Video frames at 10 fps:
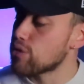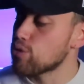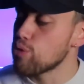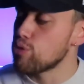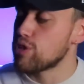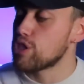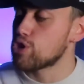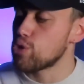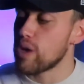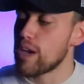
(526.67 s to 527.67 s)
through the
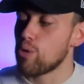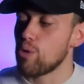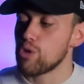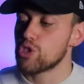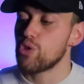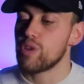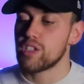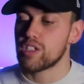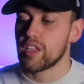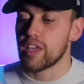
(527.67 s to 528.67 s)
shoe and also
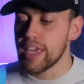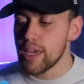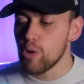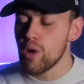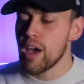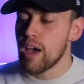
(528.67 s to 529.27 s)
into the heel.